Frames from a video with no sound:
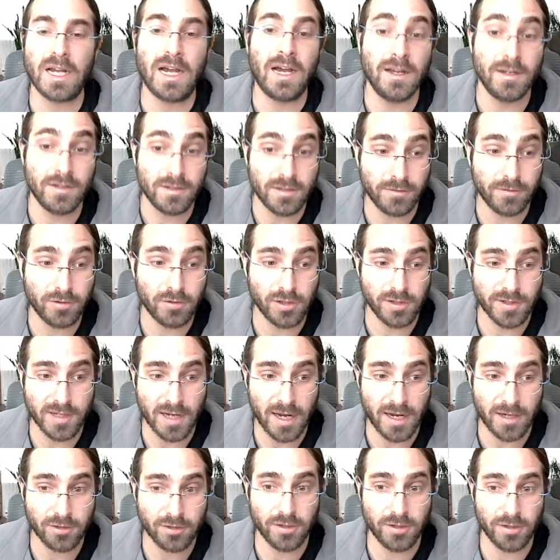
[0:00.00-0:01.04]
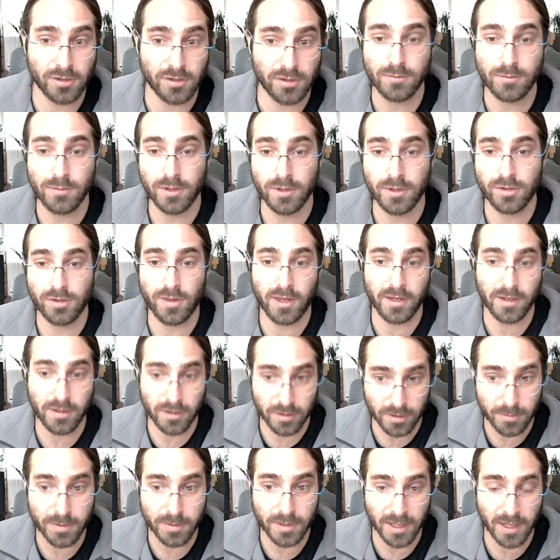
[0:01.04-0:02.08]
kinds of transactions which they
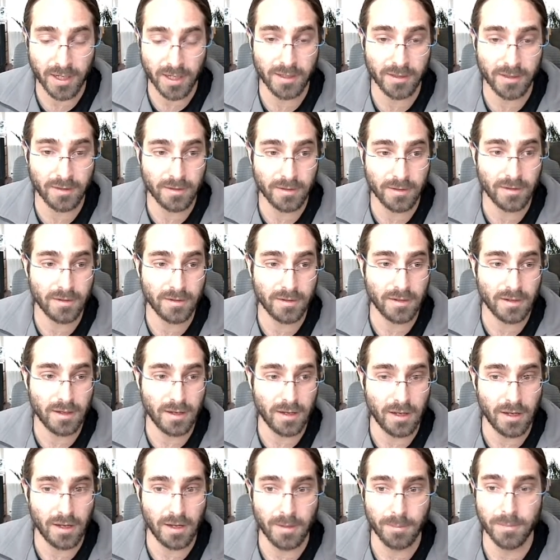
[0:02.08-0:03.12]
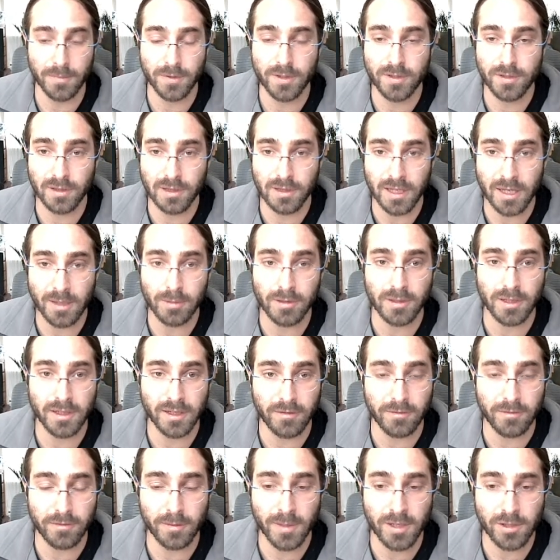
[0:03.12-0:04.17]
could obtain good labeling
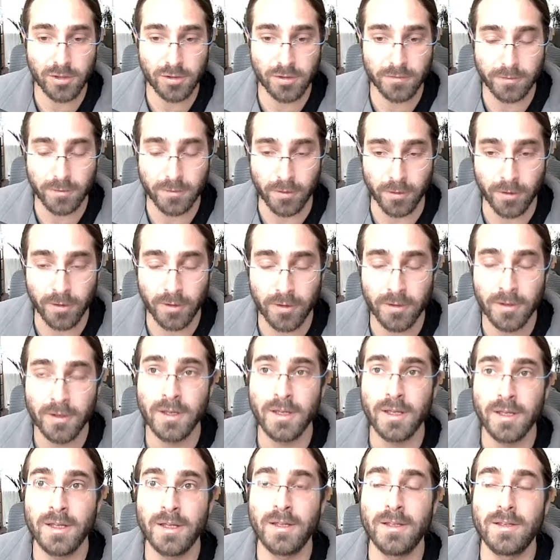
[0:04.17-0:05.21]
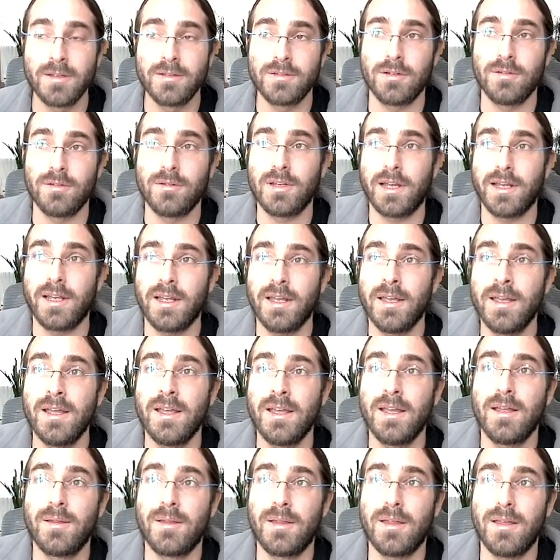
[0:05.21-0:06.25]
information for. So, like,
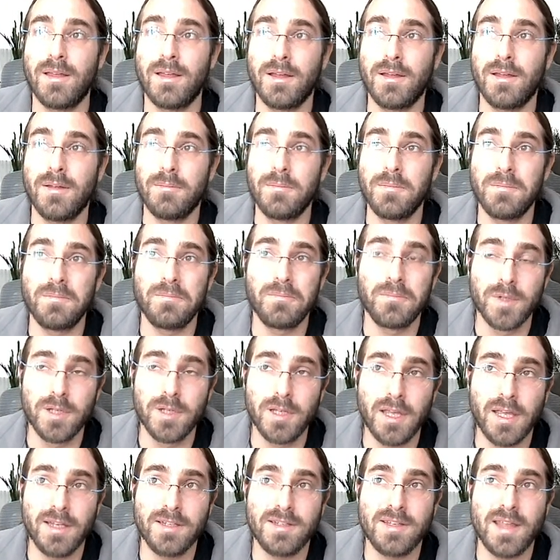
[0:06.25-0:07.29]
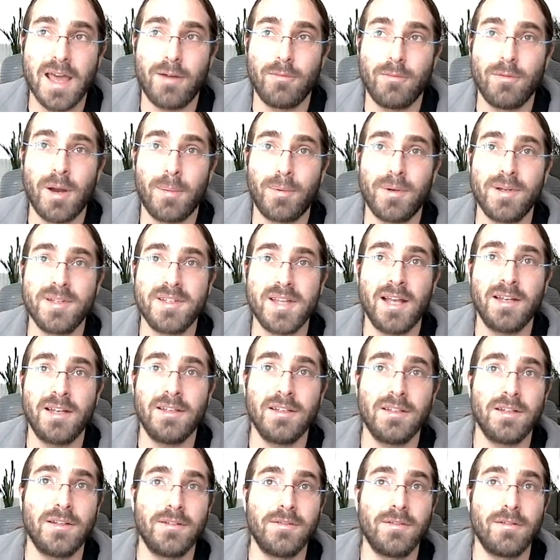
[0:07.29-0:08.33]
is that
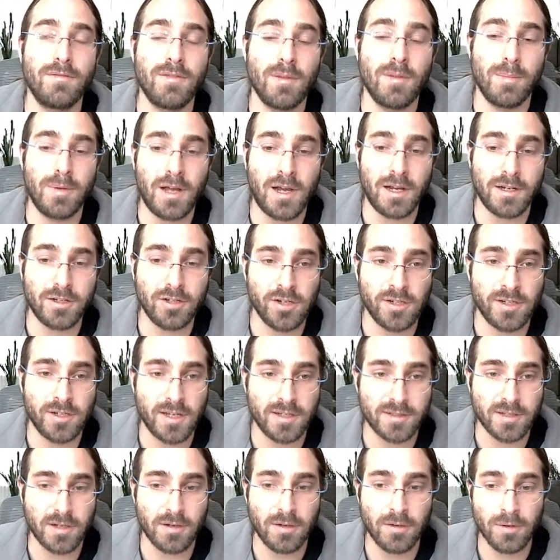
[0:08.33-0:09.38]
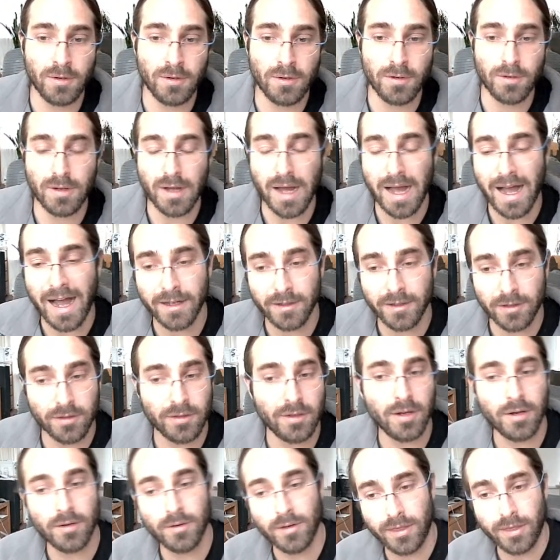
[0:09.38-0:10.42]
representative of the blockchain as a whole? I don't
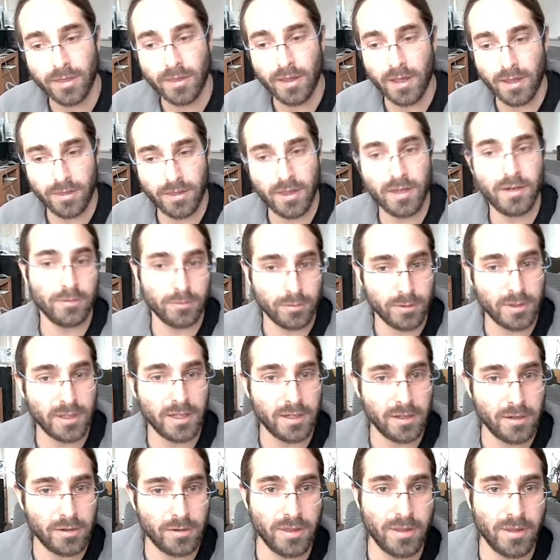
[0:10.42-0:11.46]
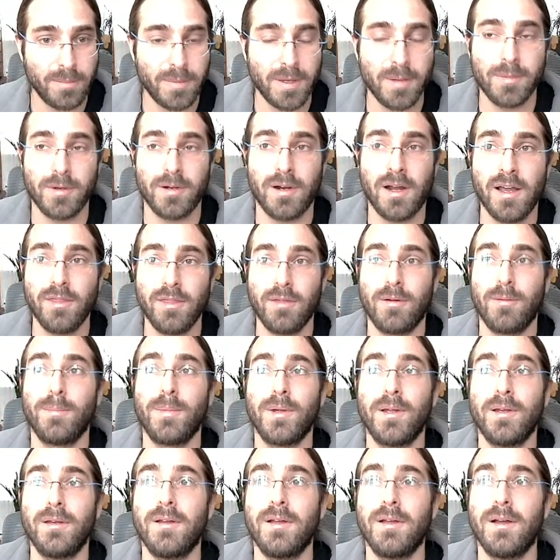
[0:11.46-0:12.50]
know, and they don't really know in the paper either.
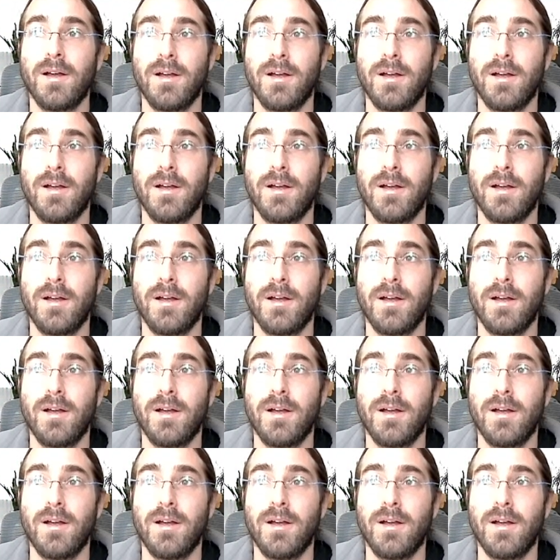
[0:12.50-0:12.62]
But